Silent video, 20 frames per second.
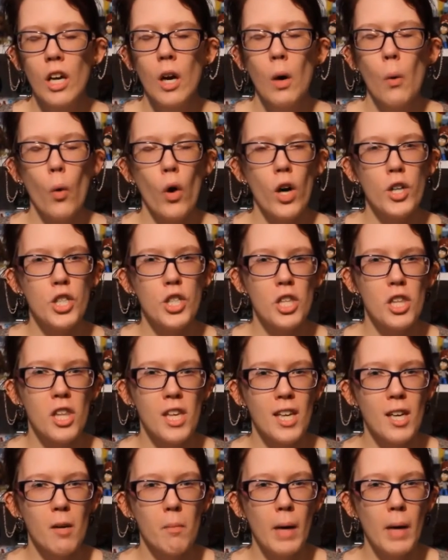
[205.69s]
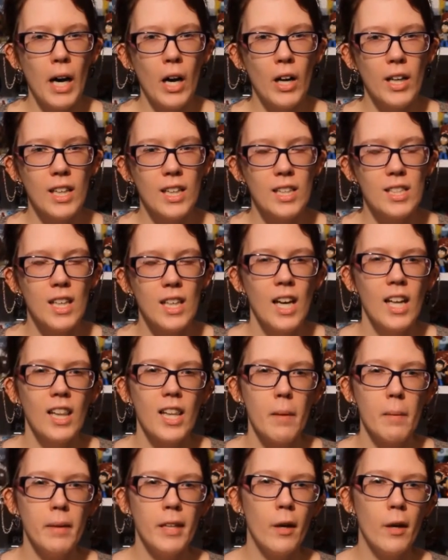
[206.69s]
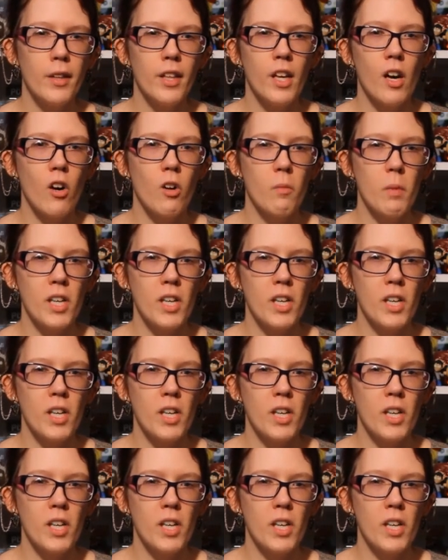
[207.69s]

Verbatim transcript: What did you think about it? Let me know in the comment